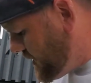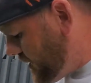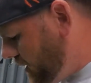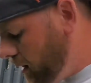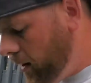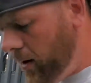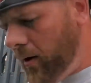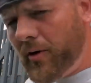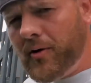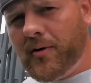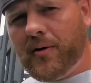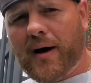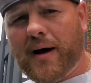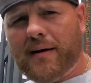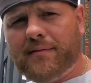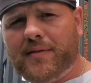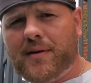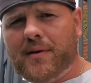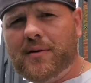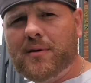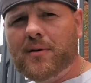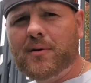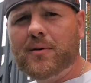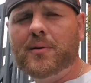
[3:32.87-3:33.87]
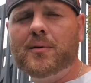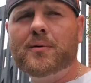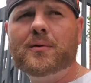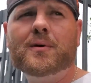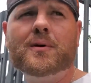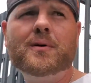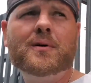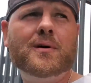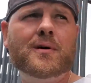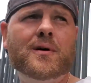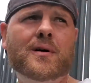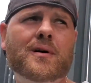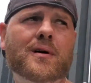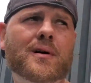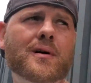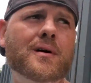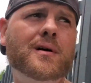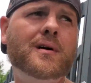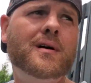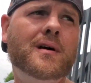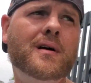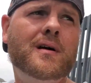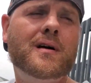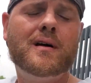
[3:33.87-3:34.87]
All you have to do
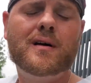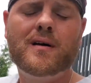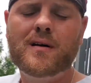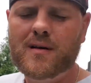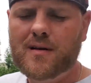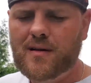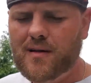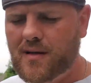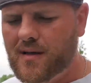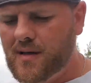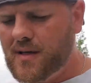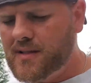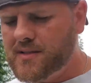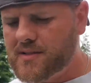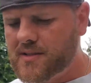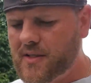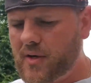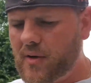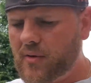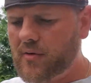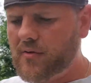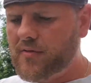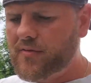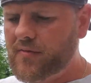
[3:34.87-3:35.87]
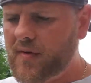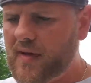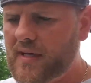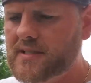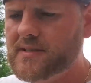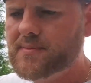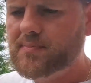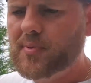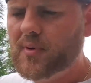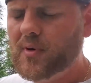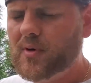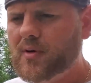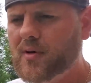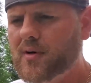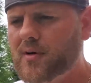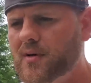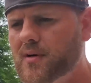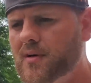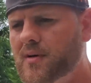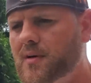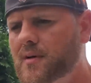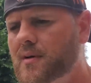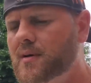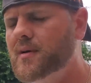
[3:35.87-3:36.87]
is go to
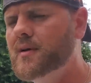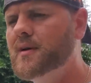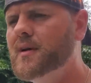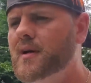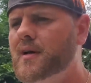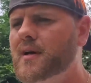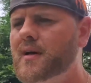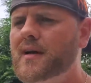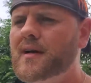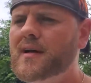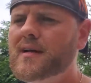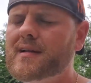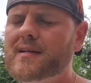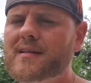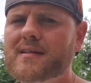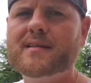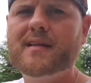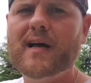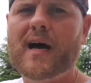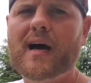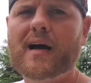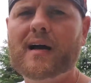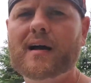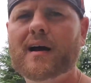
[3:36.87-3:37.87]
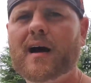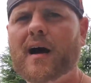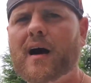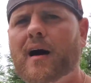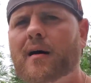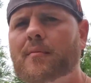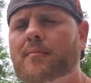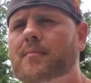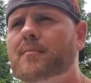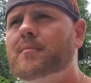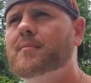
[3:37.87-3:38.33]
facebook.com